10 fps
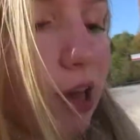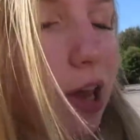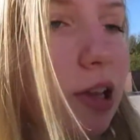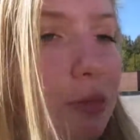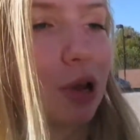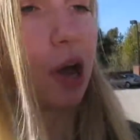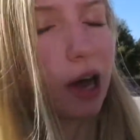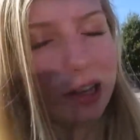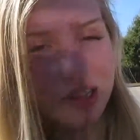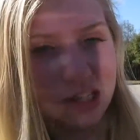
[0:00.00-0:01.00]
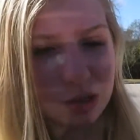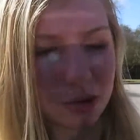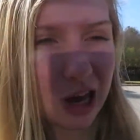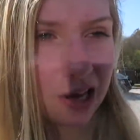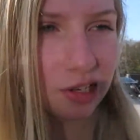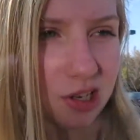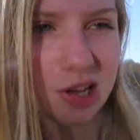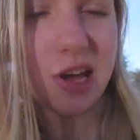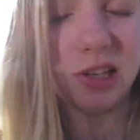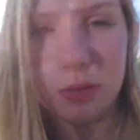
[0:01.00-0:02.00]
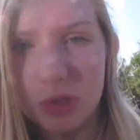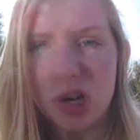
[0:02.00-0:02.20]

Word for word: Caleb got like some candy and some